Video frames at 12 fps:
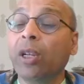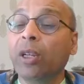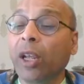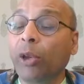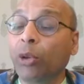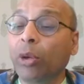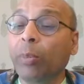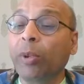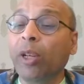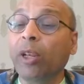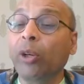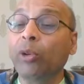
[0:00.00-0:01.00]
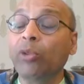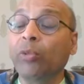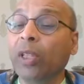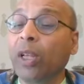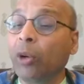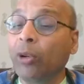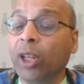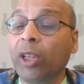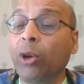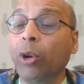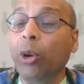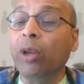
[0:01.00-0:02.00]
regular potatoes, without
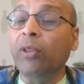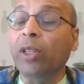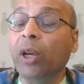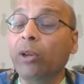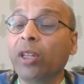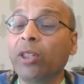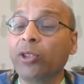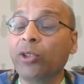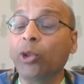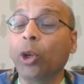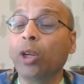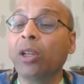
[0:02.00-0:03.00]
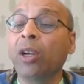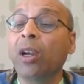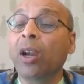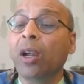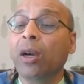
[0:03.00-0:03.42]
any oil, without any salt,